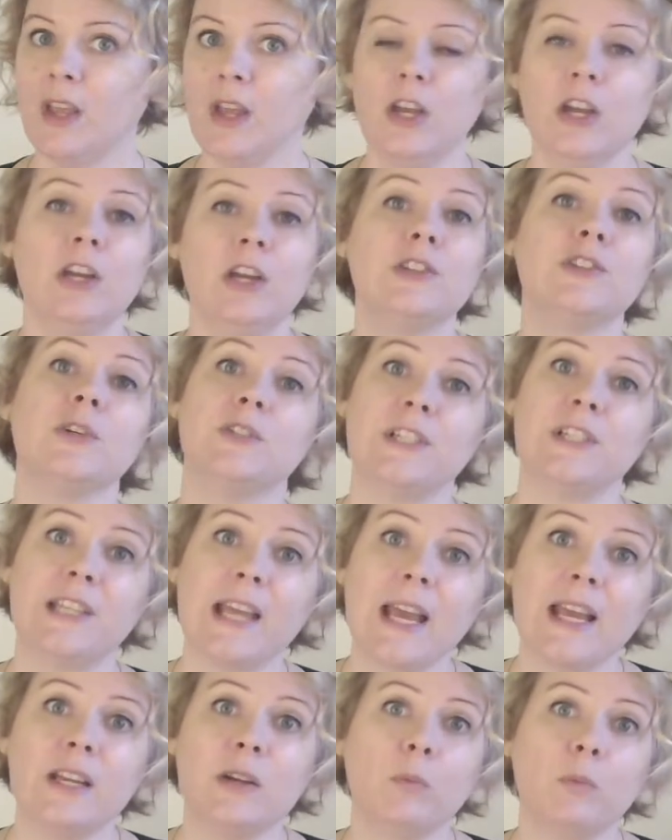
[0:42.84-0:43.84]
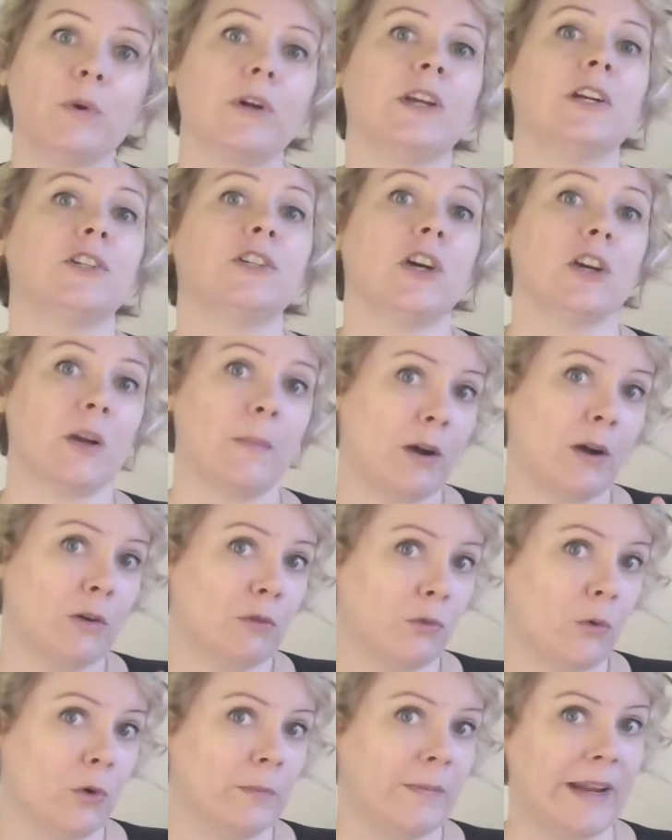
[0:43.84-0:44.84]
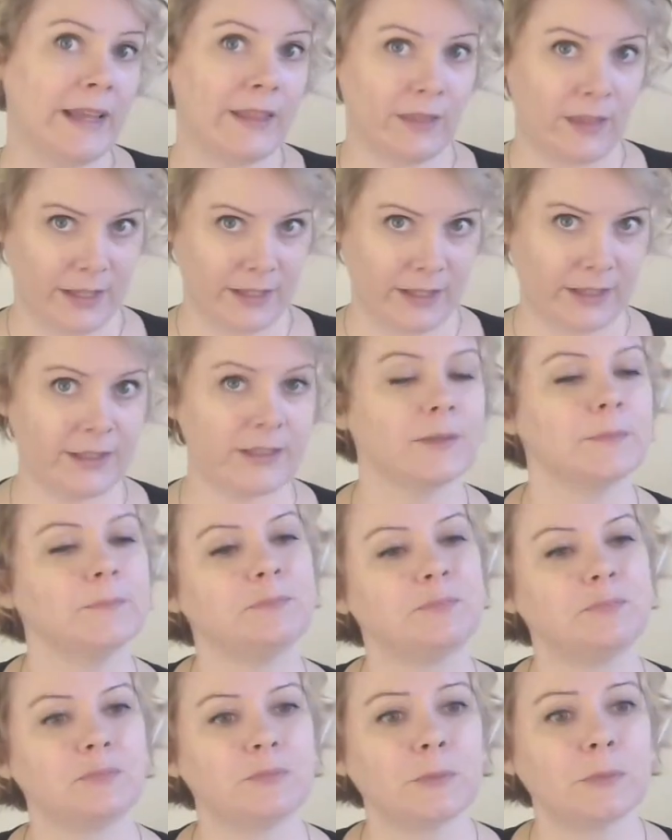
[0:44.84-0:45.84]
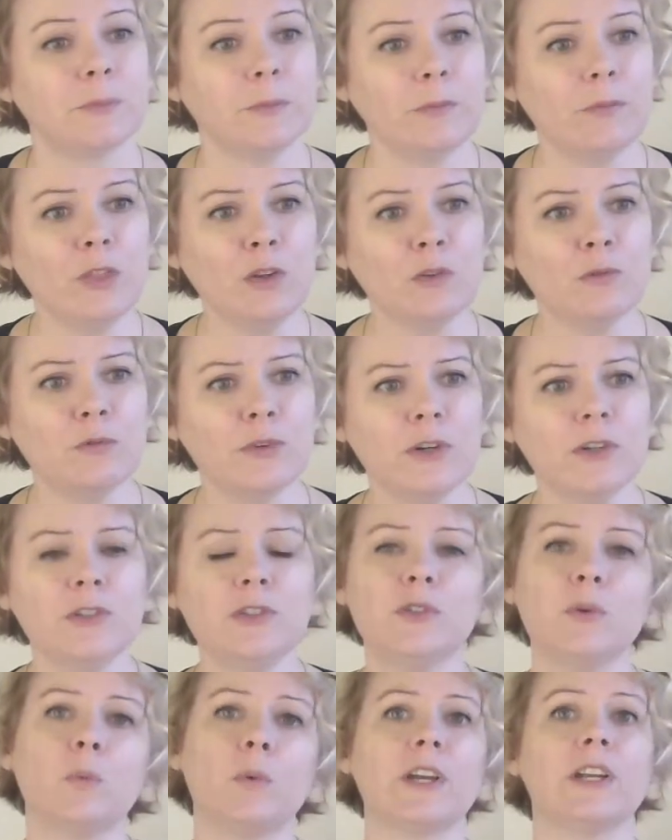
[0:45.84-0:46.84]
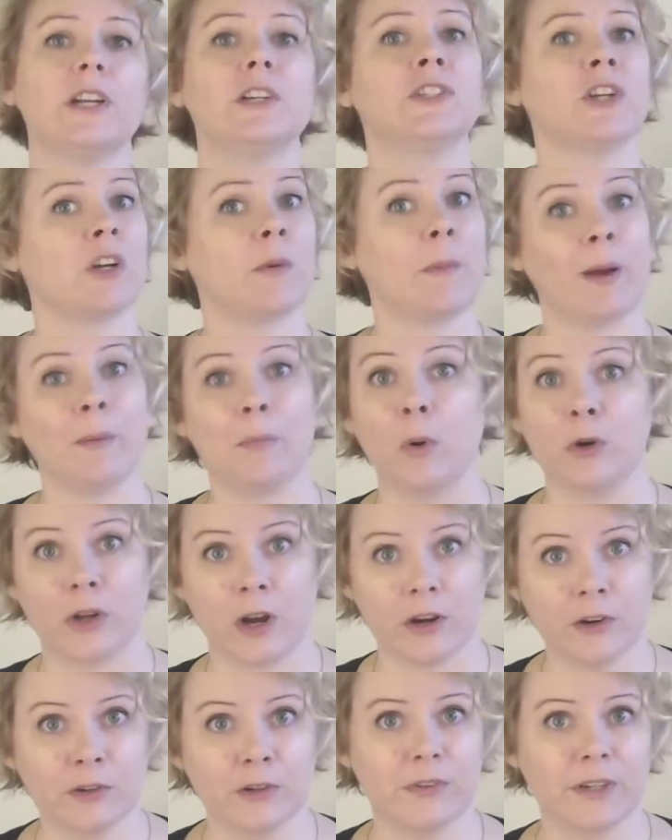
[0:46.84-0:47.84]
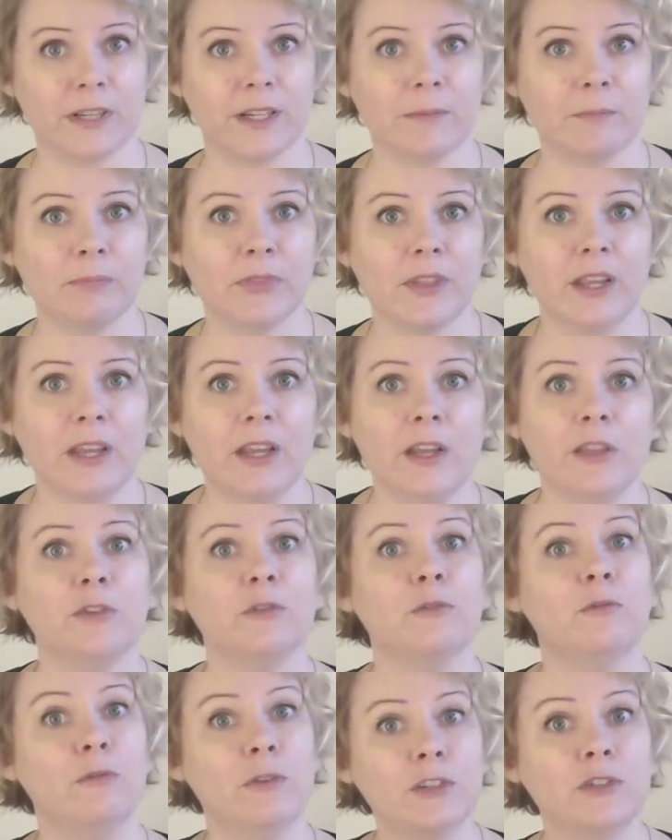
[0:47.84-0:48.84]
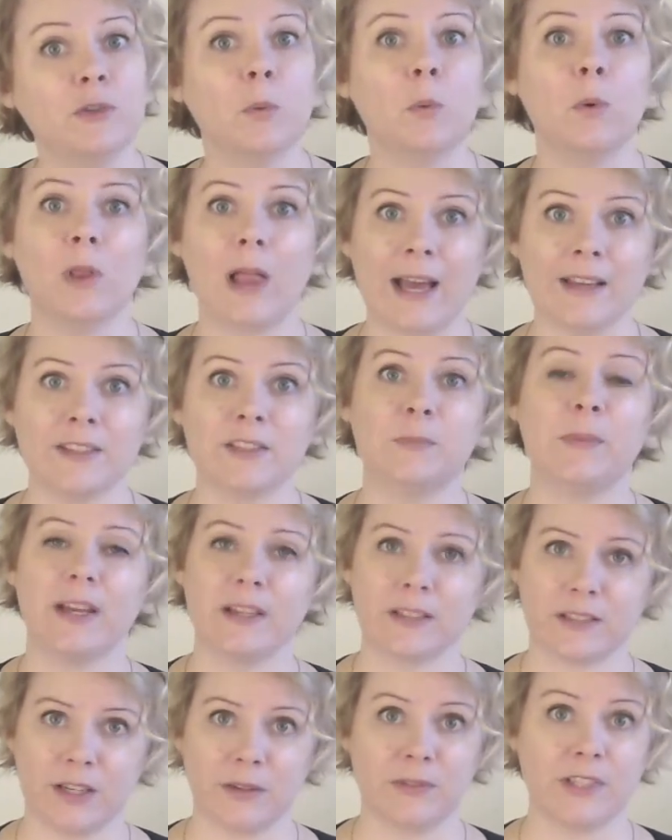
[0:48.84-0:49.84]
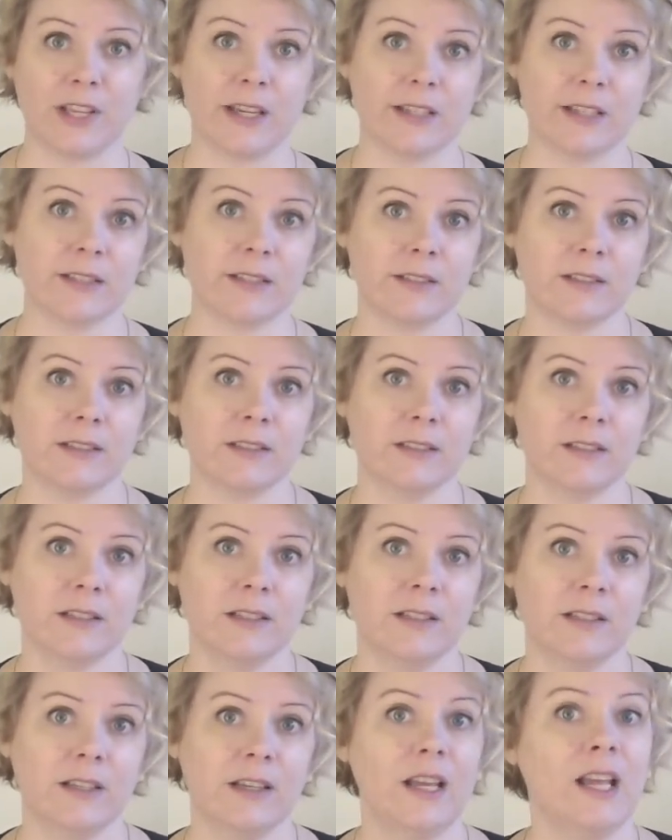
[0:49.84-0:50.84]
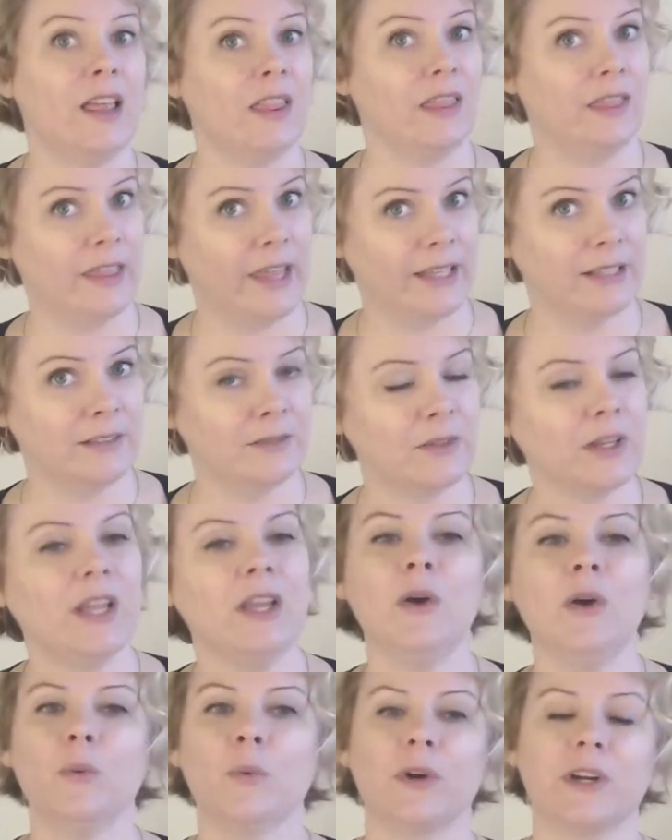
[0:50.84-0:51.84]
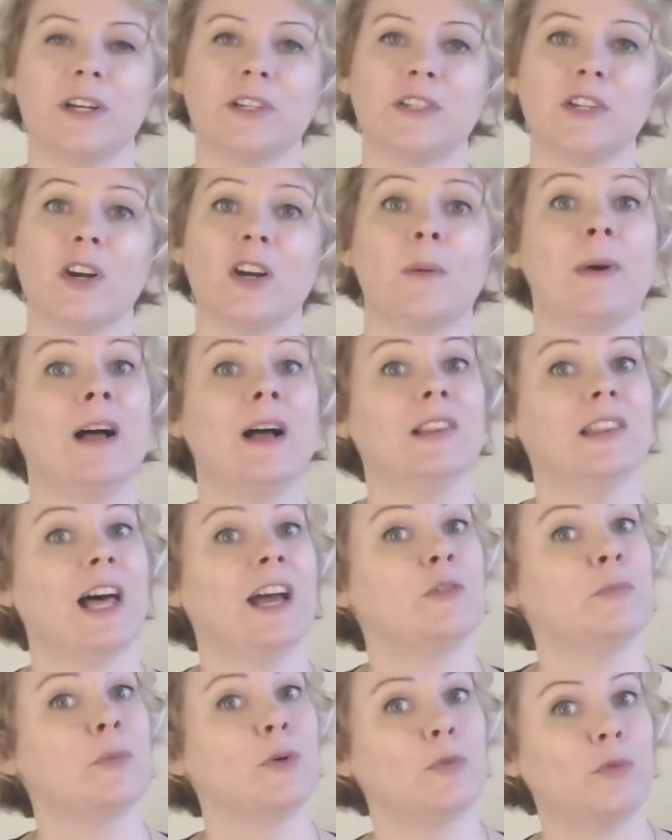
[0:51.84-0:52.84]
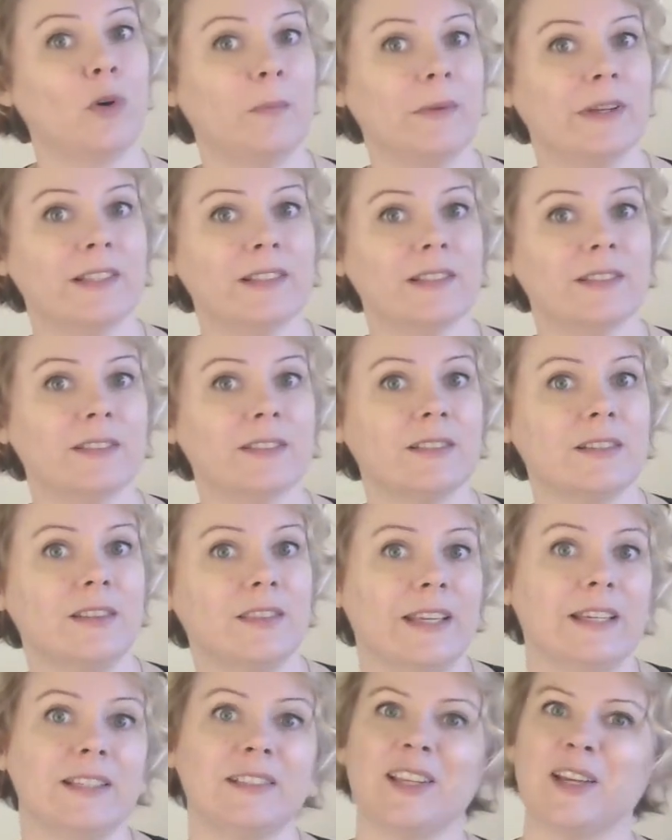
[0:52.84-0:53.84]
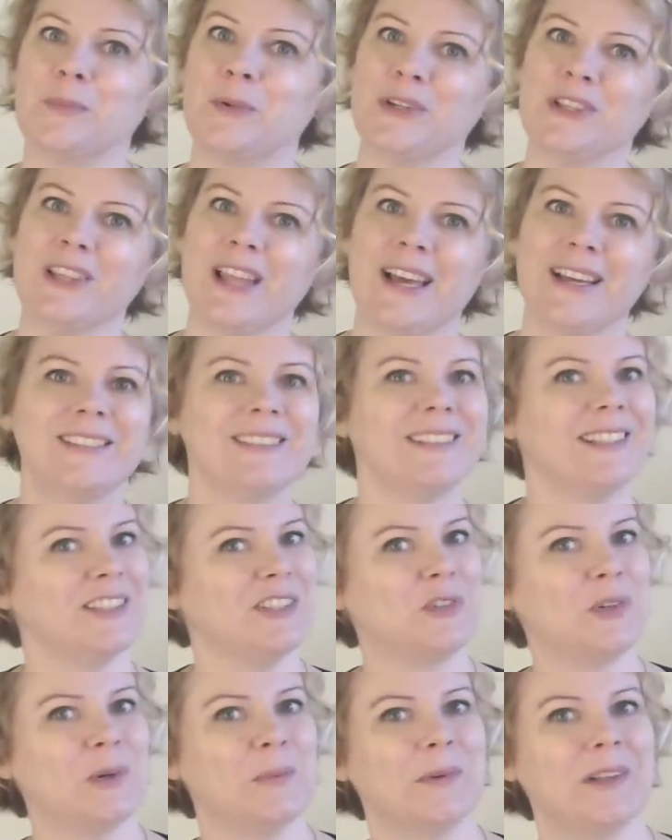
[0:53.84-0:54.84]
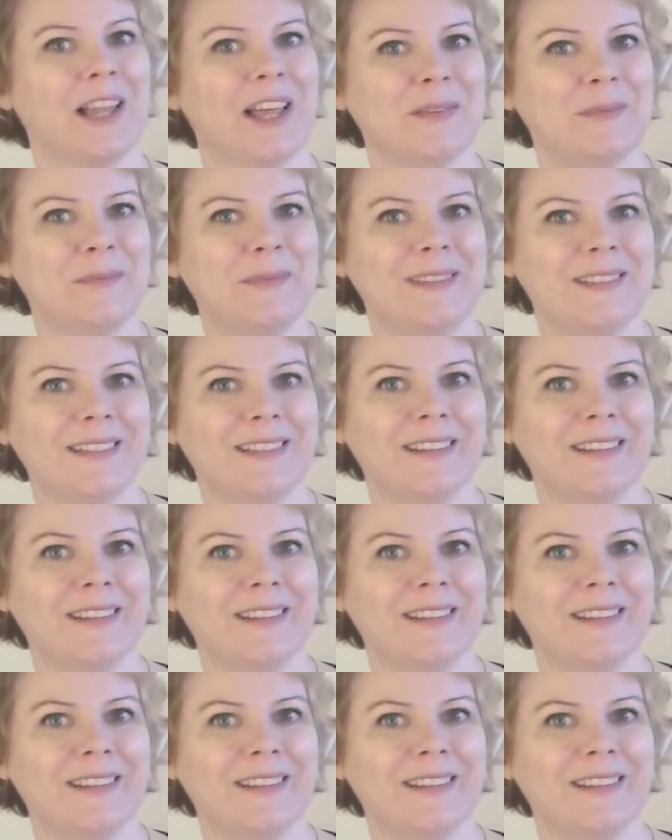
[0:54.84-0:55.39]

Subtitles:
So today, we're going to talk about four main things. First, we're going to talk about pornography, the visual aspect of sex. Then, we're going to talk about live performance, things like burlesque and strip clubs.